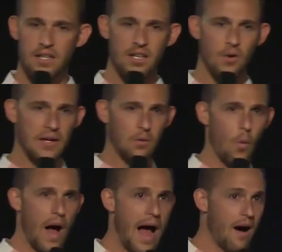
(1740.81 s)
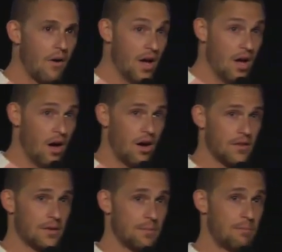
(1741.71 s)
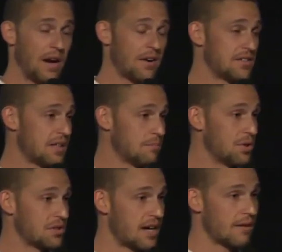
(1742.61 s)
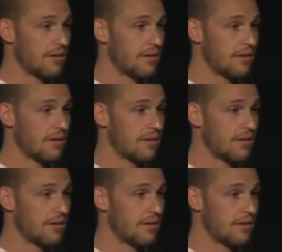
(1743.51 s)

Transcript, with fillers: knowing, wow, all the parenting books I